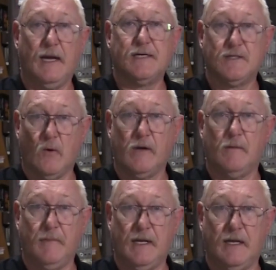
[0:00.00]
is going
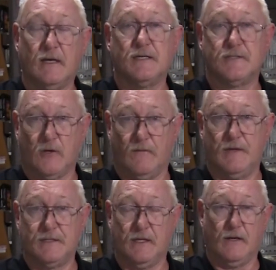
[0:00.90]
to be a
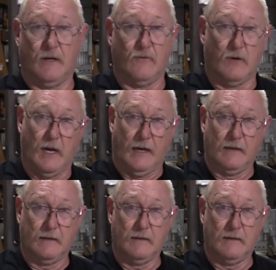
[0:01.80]
service done right.